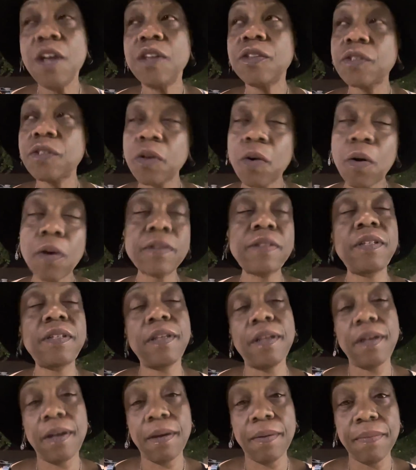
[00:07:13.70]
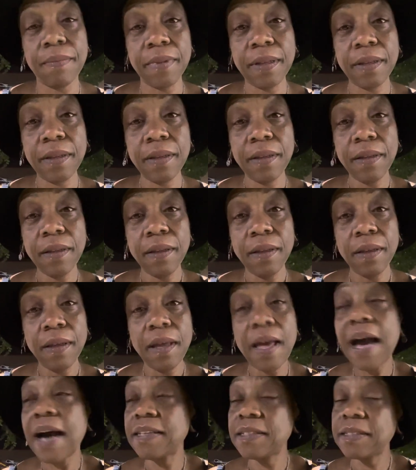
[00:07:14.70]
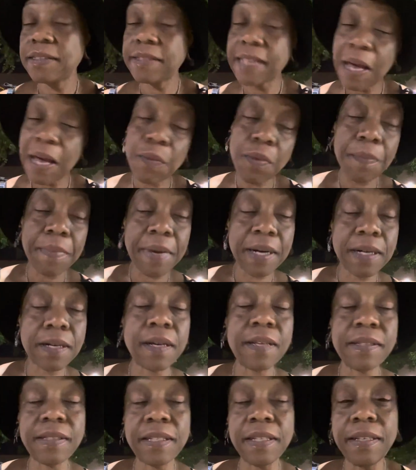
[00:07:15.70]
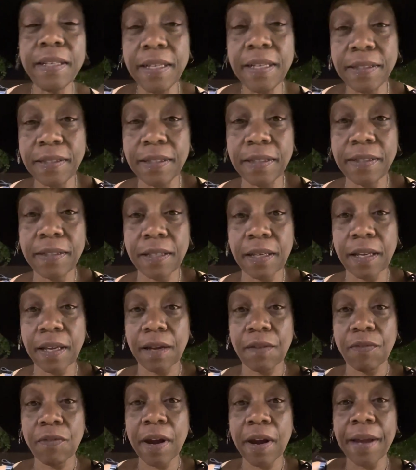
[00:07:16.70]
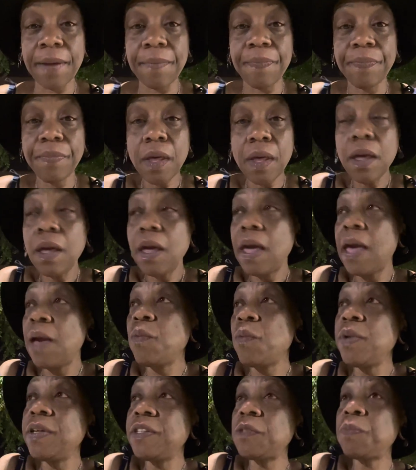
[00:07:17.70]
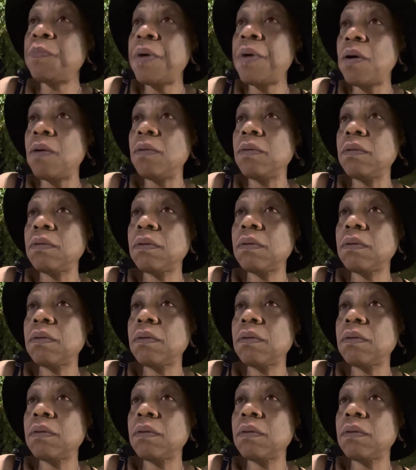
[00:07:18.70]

Talk to them. I sat with my cousin Niecy today, right? And we spoke.